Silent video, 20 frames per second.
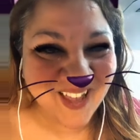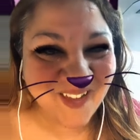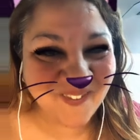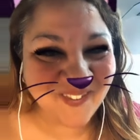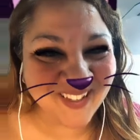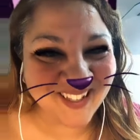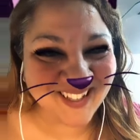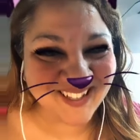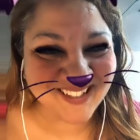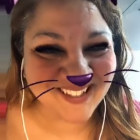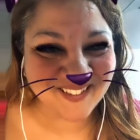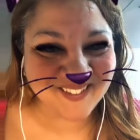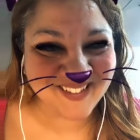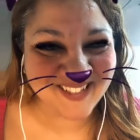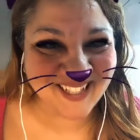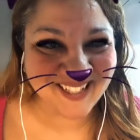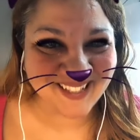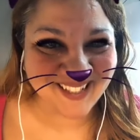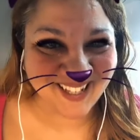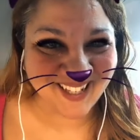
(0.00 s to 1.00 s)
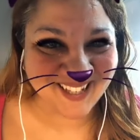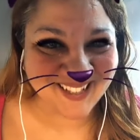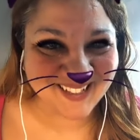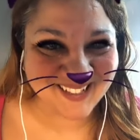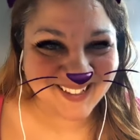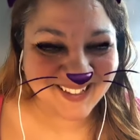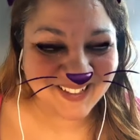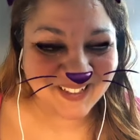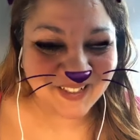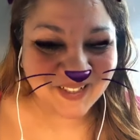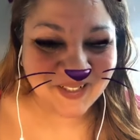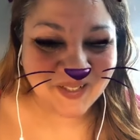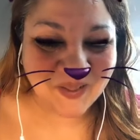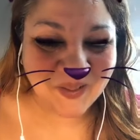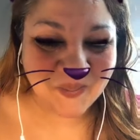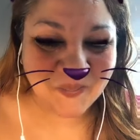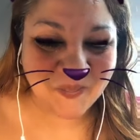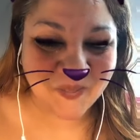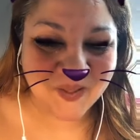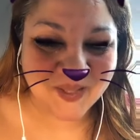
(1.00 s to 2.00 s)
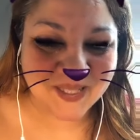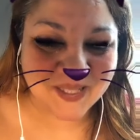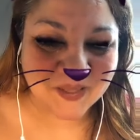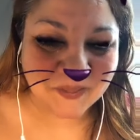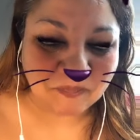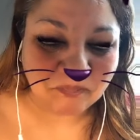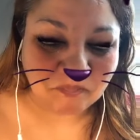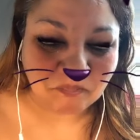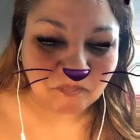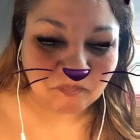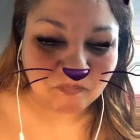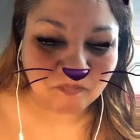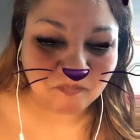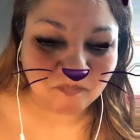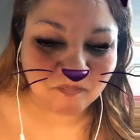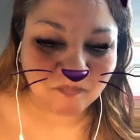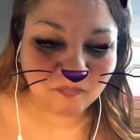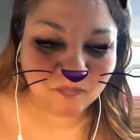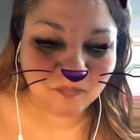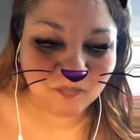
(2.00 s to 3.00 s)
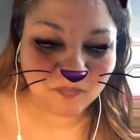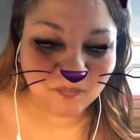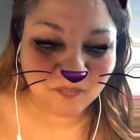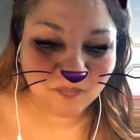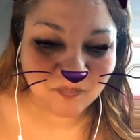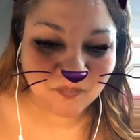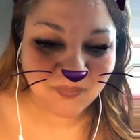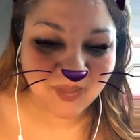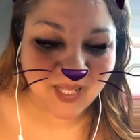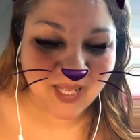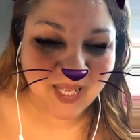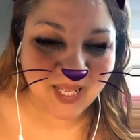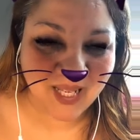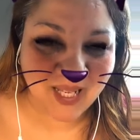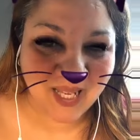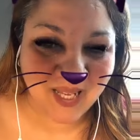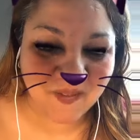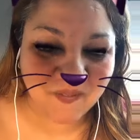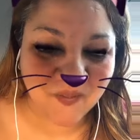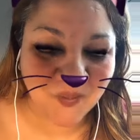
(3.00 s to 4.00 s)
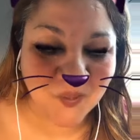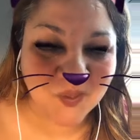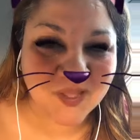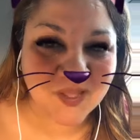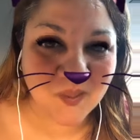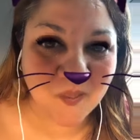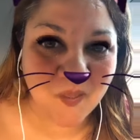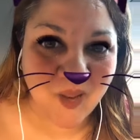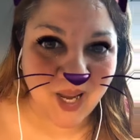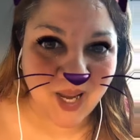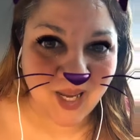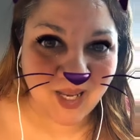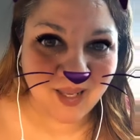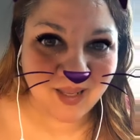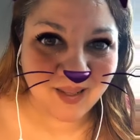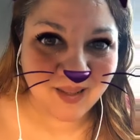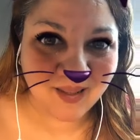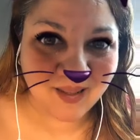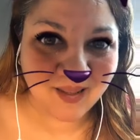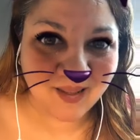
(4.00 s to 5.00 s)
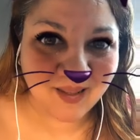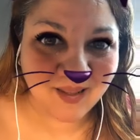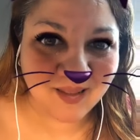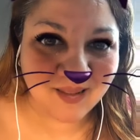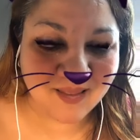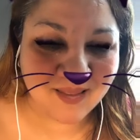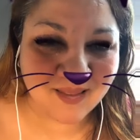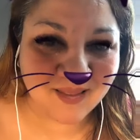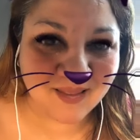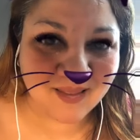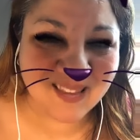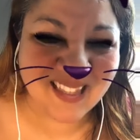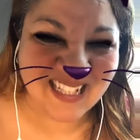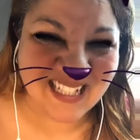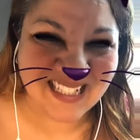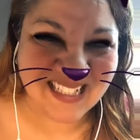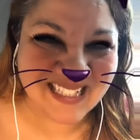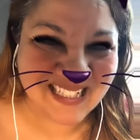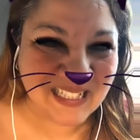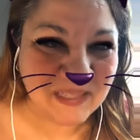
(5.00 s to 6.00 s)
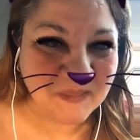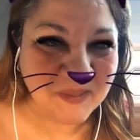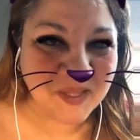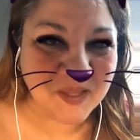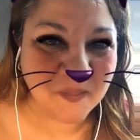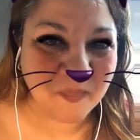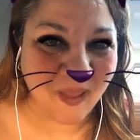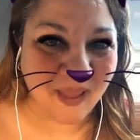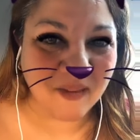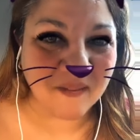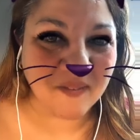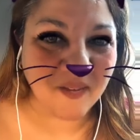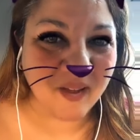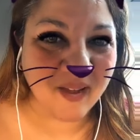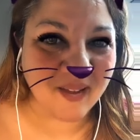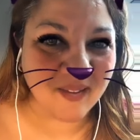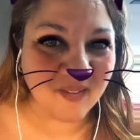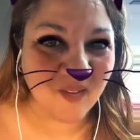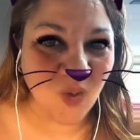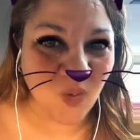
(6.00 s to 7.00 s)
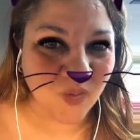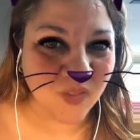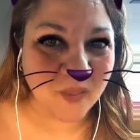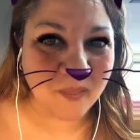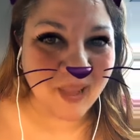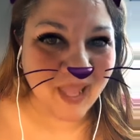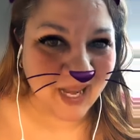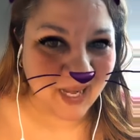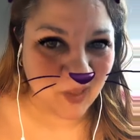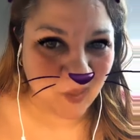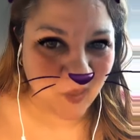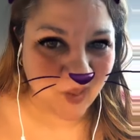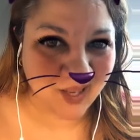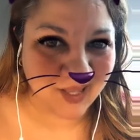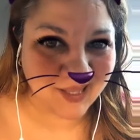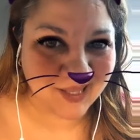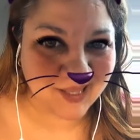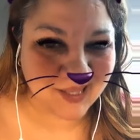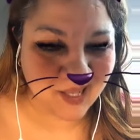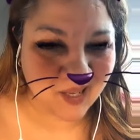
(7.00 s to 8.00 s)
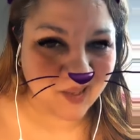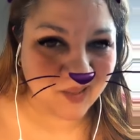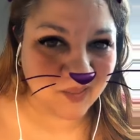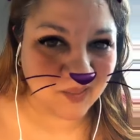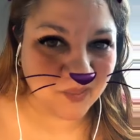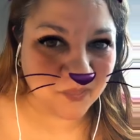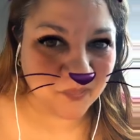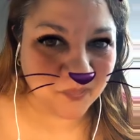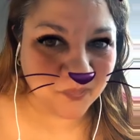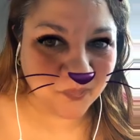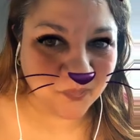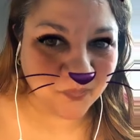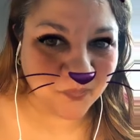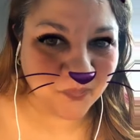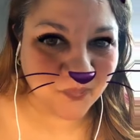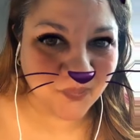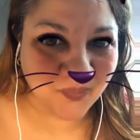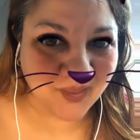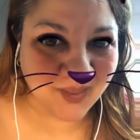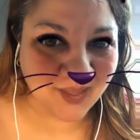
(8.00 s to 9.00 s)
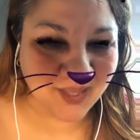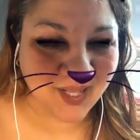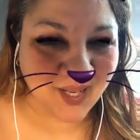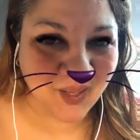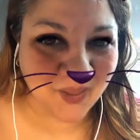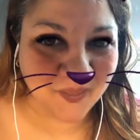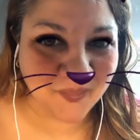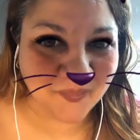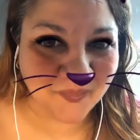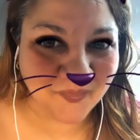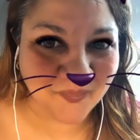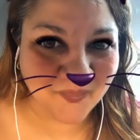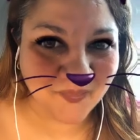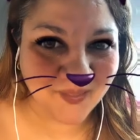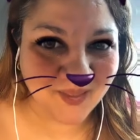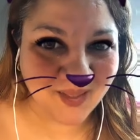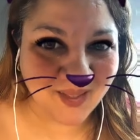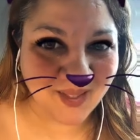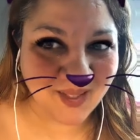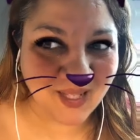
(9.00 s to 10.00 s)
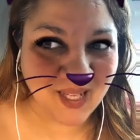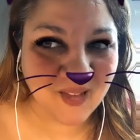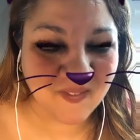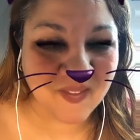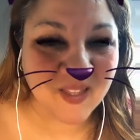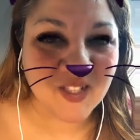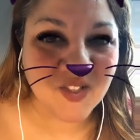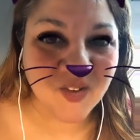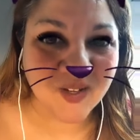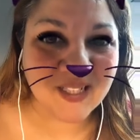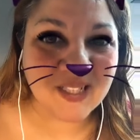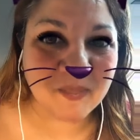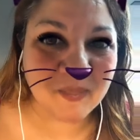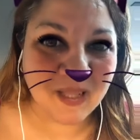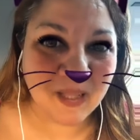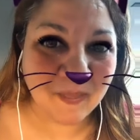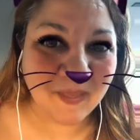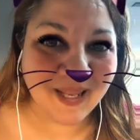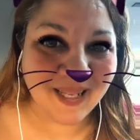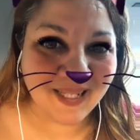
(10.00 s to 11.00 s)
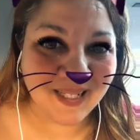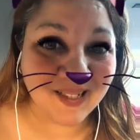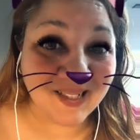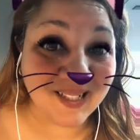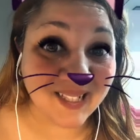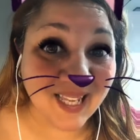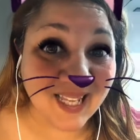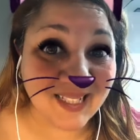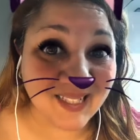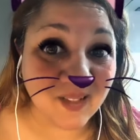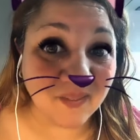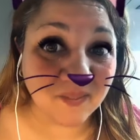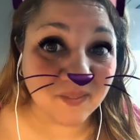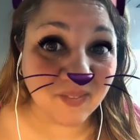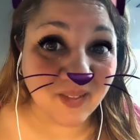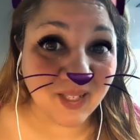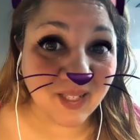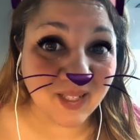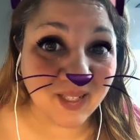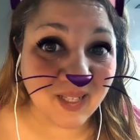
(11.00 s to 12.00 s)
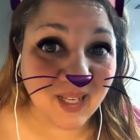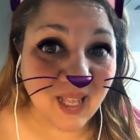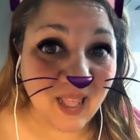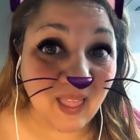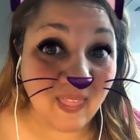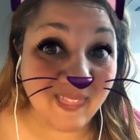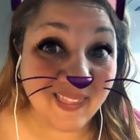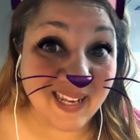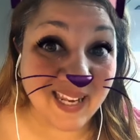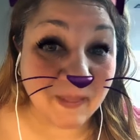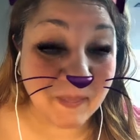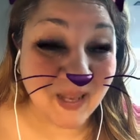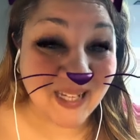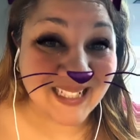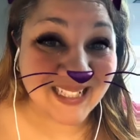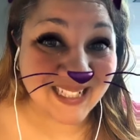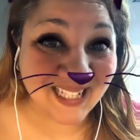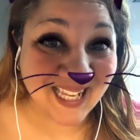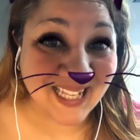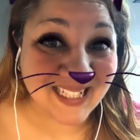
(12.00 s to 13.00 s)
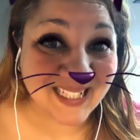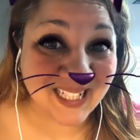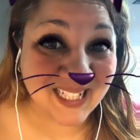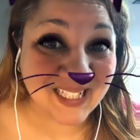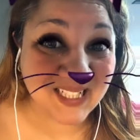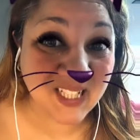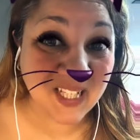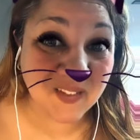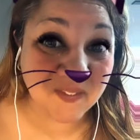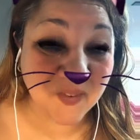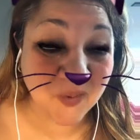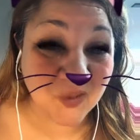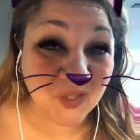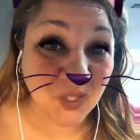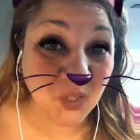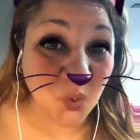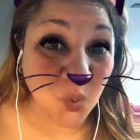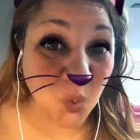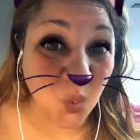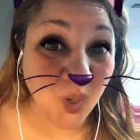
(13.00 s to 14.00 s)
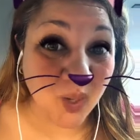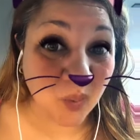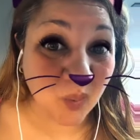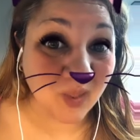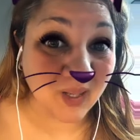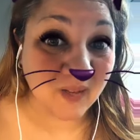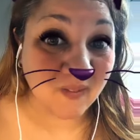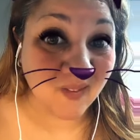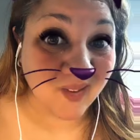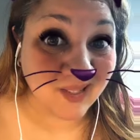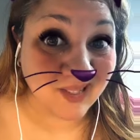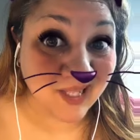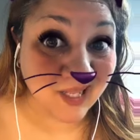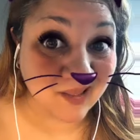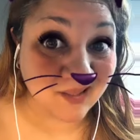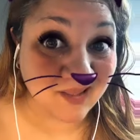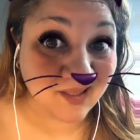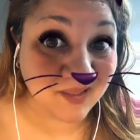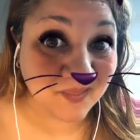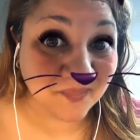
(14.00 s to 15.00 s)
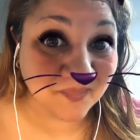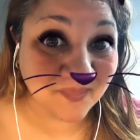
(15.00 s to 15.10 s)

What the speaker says: because I've said that. But it feels to me that it seems to backfire on them anyway. So, you know, if they're trying to manipulate you to get something and then they manage to get it, it feels like you'll quite quickly find out.